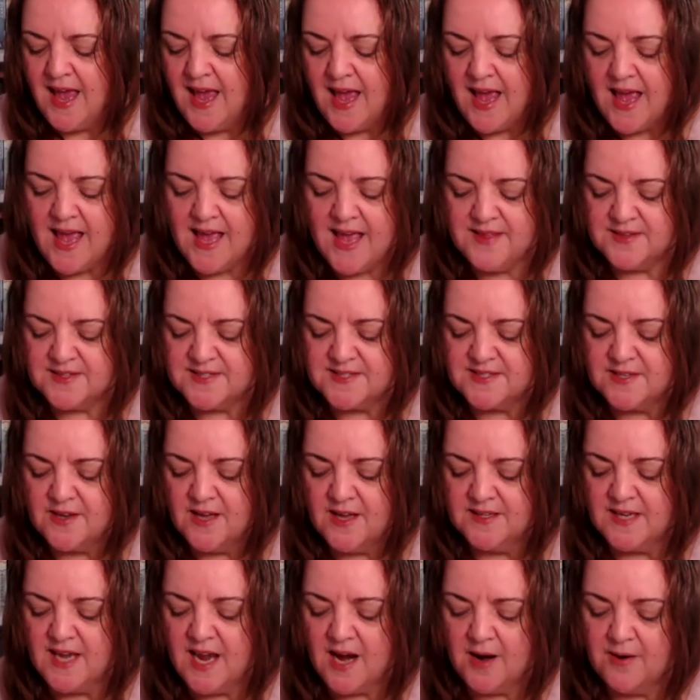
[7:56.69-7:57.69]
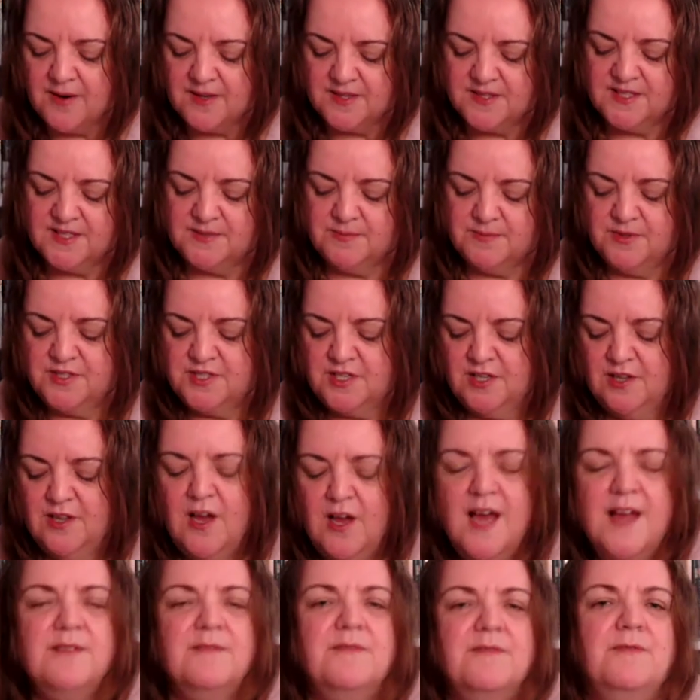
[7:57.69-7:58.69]
And the side characters were
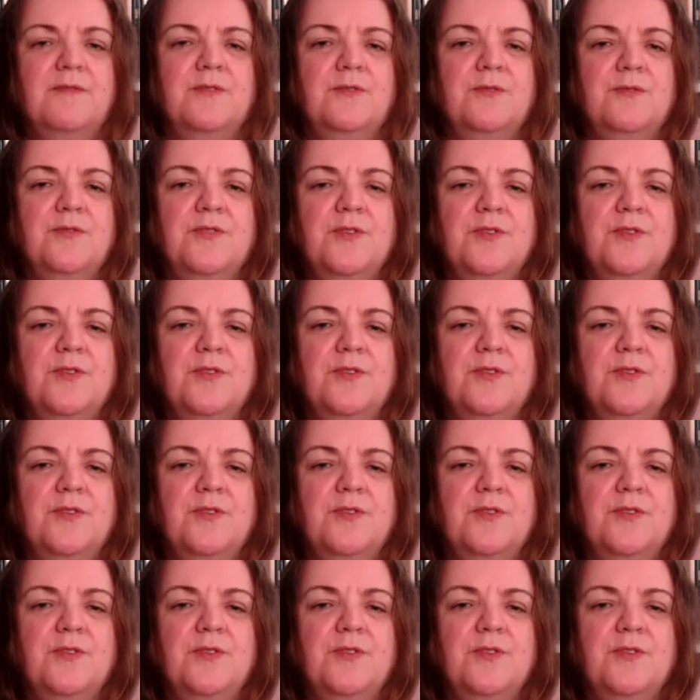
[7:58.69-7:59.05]
delightful.